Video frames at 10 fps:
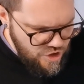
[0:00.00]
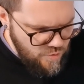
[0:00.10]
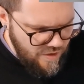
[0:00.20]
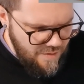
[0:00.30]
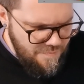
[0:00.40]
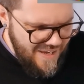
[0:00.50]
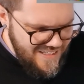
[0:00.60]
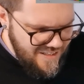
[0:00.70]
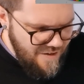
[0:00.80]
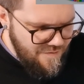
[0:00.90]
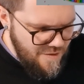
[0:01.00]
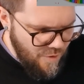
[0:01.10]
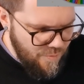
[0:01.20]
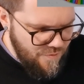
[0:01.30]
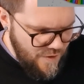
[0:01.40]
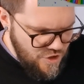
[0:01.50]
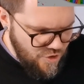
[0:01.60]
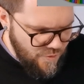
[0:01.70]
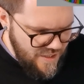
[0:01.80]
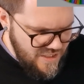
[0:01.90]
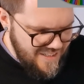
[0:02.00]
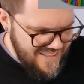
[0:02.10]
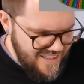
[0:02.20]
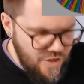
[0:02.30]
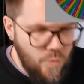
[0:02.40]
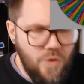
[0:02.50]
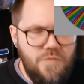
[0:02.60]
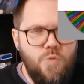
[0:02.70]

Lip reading: She's one of the best female professional wrestlers in the world.